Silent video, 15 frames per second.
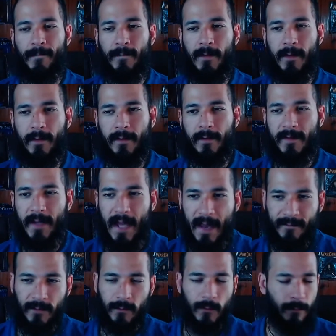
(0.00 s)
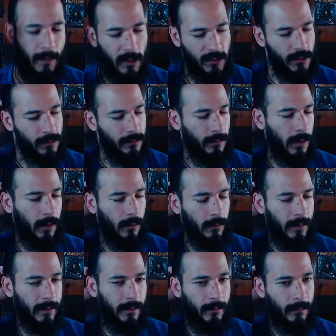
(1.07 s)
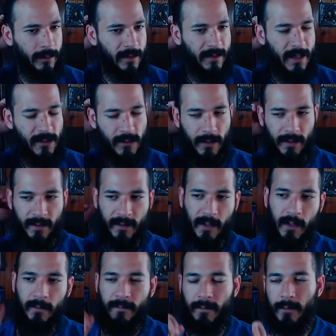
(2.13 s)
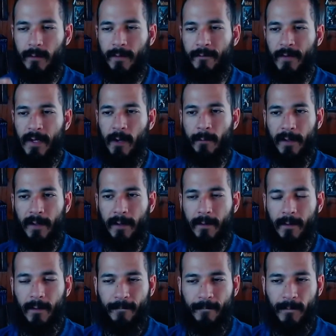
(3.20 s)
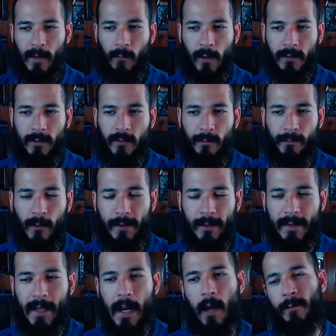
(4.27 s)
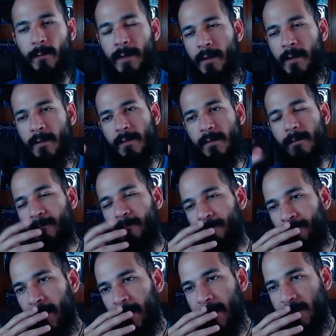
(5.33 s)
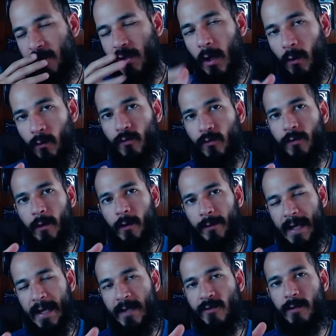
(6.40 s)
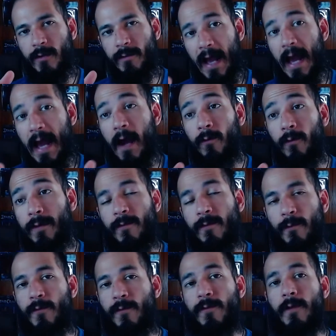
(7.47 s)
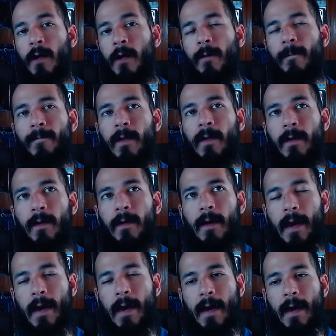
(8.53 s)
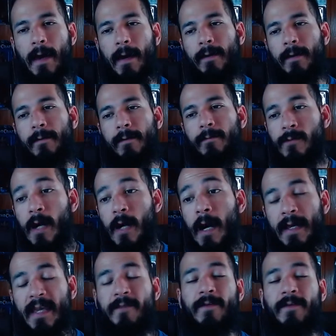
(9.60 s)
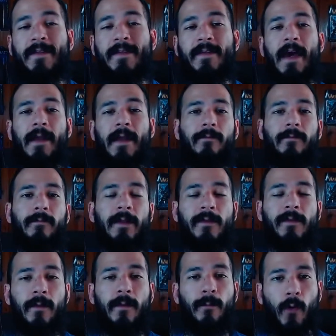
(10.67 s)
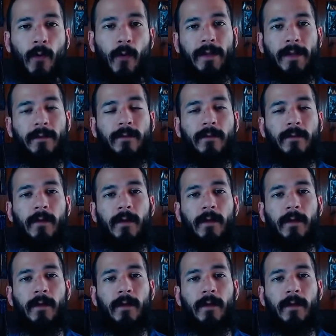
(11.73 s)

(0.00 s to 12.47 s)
it doesn't have to do much with the session itself or the video, but I wanted to point that out because it shows the nature of how this was done. And Ra even said at some point,